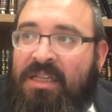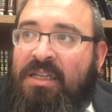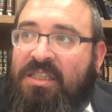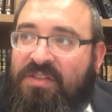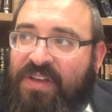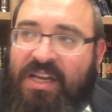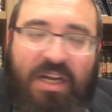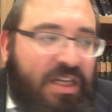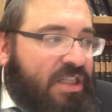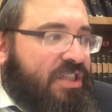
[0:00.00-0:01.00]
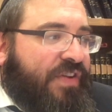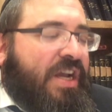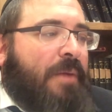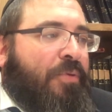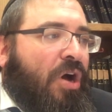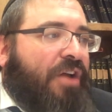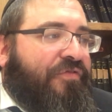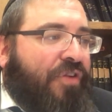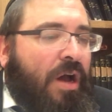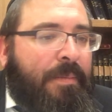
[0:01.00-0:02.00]
Zvika
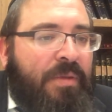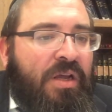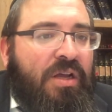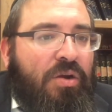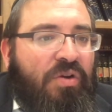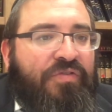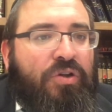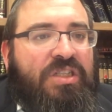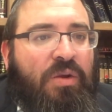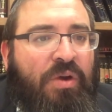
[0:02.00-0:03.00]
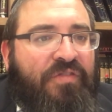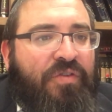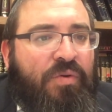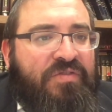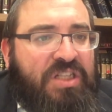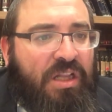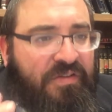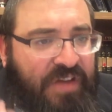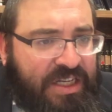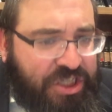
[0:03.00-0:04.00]
brought from Rav
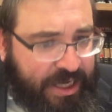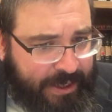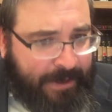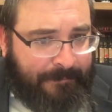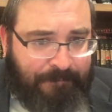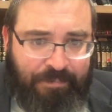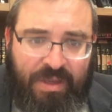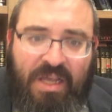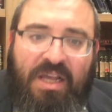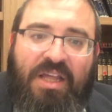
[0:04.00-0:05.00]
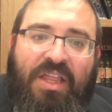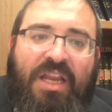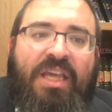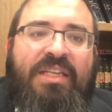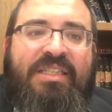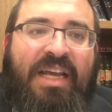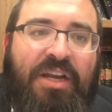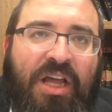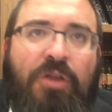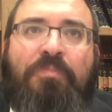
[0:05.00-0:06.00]
Soloveitchik that he said another